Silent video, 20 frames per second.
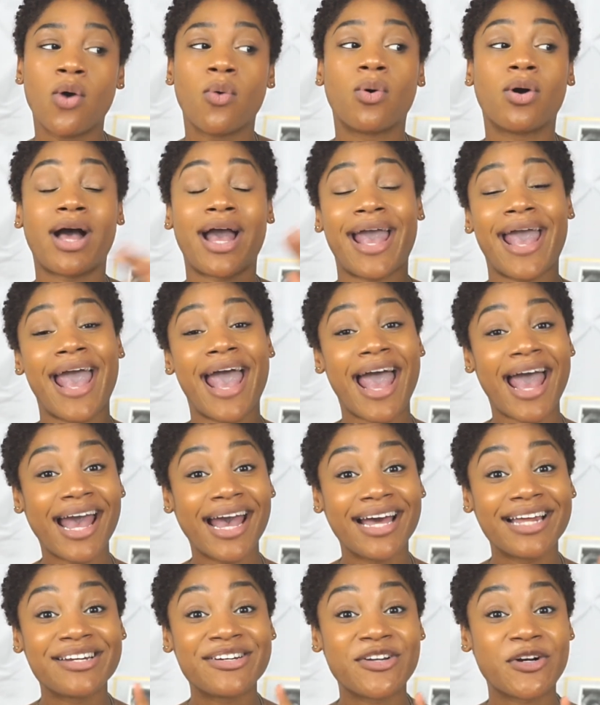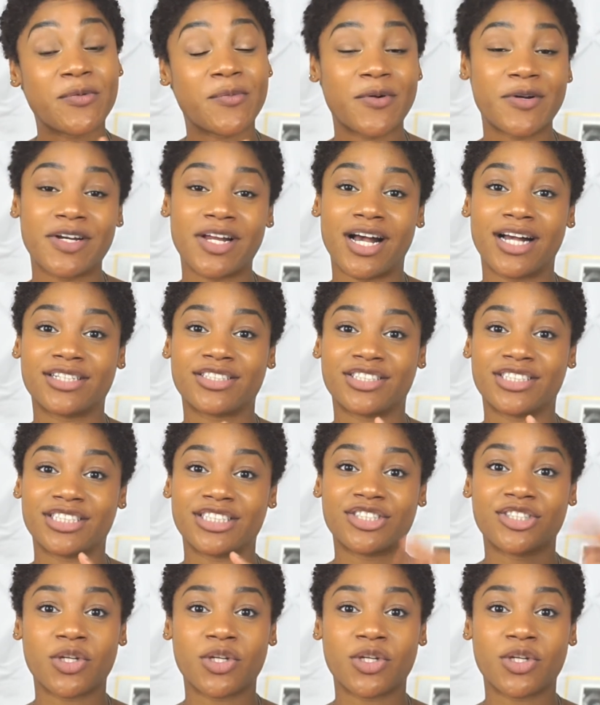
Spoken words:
Well, I had no more nausea.